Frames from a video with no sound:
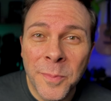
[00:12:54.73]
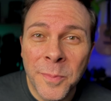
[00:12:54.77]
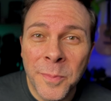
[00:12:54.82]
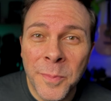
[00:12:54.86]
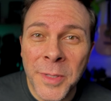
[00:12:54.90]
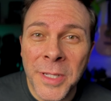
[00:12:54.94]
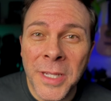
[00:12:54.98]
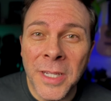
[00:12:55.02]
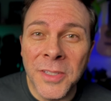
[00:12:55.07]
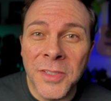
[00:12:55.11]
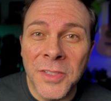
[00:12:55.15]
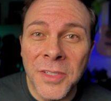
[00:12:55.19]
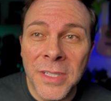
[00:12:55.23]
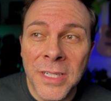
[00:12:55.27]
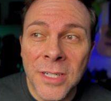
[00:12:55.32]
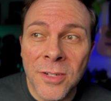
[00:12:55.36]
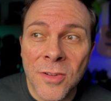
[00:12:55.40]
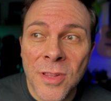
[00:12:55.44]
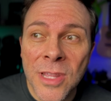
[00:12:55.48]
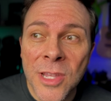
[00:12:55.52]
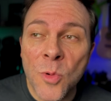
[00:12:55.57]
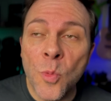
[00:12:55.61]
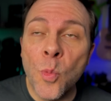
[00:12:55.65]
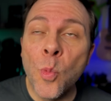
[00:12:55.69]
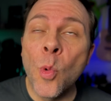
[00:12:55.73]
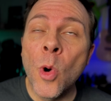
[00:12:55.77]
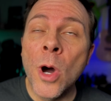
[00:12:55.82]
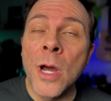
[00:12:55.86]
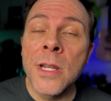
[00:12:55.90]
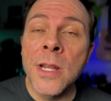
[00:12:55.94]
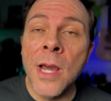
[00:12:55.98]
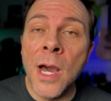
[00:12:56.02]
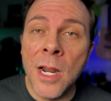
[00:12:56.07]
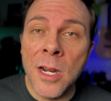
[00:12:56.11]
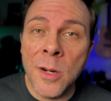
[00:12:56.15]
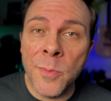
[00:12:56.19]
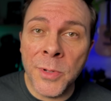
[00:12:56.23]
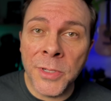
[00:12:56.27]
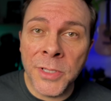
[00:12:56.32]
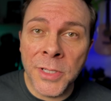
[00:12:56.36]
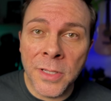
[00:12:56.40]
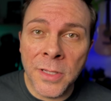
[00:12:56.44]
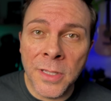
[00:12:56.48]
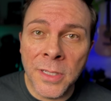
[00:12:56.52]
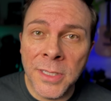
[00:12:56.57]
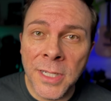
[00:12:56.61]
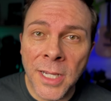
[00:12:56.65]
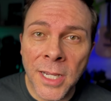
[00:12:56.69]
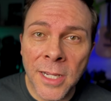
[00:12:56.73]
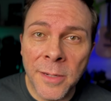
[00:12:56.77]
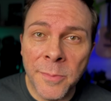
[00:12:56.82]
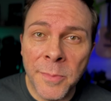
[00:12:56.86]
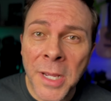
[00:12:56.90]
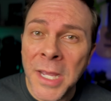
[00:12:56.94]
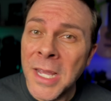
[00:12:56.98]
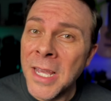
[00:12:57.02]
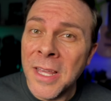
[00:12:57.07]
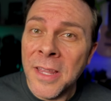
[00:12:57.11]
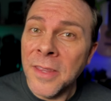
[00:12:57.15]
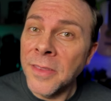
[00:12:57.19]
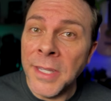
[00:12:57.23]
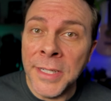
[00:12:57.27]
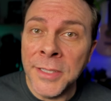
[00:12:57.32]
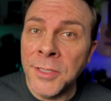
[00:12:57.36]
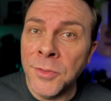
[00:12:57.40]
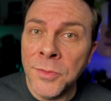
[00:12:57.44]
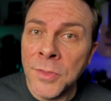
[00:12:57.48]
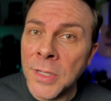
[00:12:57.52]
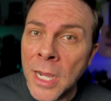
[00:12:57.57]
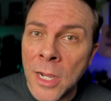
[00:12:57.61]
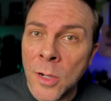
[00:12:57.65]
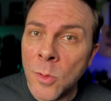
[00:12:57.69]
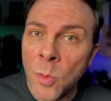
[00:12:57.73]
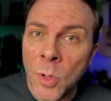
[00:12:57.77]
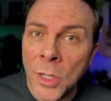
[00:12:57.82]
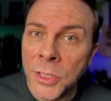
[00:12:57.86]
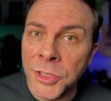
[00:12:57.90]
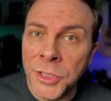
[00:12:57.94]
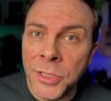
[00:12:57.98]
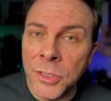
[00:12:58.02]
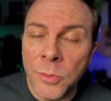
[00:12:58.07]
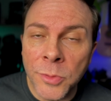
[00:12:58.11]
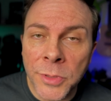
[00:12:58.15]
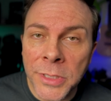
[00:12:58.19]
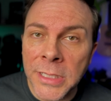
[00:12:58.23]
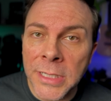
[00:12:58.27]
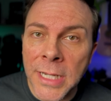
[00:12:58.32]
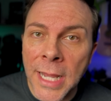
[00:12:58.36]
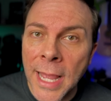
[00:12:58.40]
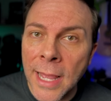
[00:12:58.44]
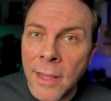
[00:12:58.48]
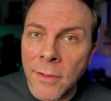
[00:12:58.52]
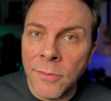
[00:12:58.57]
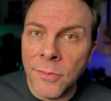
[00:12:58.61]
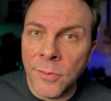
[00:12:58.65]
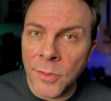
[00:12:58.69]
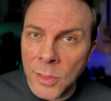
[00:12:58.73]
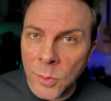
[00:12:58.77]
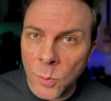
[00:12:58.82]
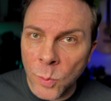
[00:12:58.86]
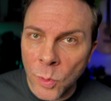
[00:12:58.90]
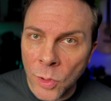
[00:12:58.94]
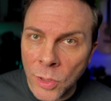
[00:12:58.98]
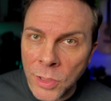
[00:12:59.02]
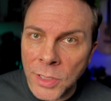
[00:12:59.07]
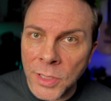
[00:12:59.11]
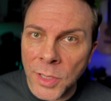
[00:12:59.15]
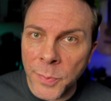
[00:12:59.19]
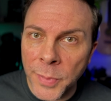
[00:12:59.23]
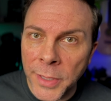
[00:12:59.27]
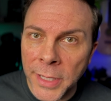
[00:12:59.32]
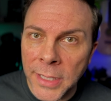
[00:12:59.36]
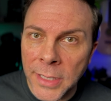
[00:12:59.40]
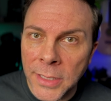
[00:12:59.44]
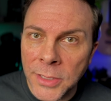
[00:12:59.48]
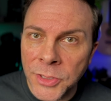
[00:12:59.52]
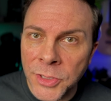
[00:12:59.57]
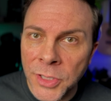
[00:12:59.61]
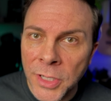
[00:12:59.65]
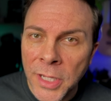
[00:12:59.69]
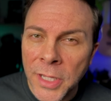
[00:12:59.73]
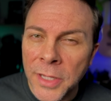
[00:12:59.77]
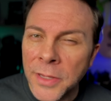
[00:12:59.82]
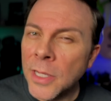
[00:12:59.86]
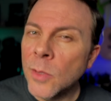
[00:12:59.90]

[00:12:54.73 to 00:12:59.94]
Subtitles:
Because nearly 100% of the time, they do not want you to read every word on the page.